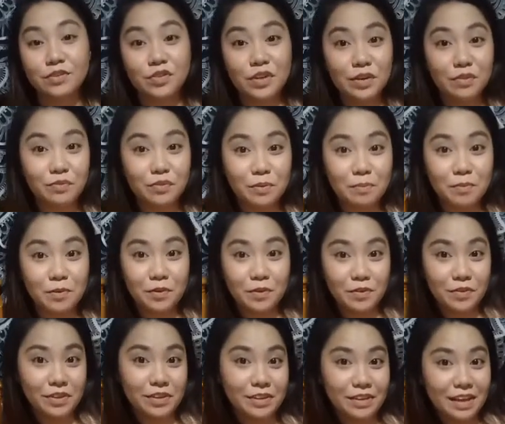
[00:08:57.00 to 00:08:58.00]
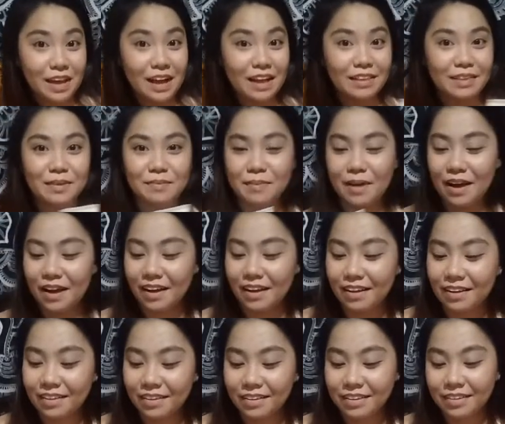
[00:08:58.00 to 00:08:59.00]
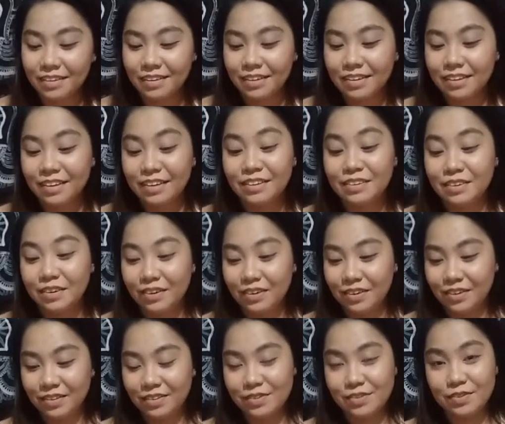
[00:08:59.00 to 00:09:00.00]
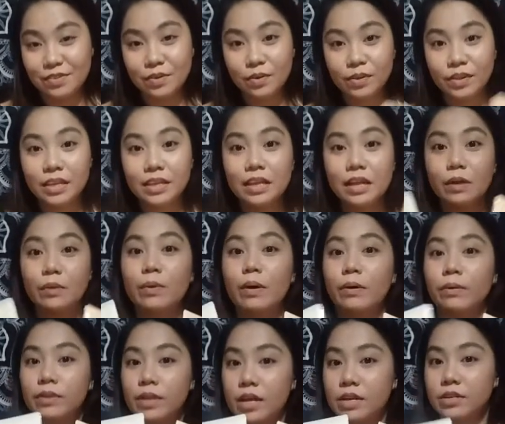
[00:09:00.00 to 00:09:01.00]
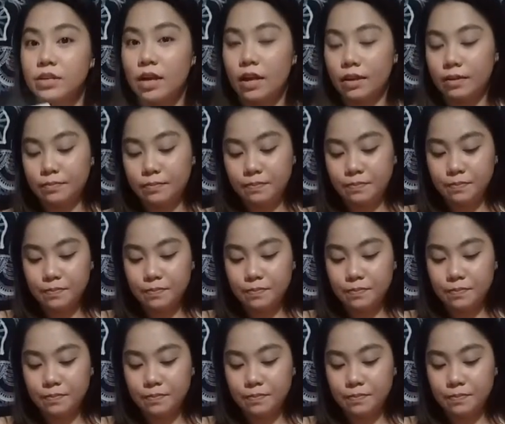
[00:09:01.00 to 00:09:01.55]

Straight from Korea, di ba? Yon. So, dinalwa ko na siya.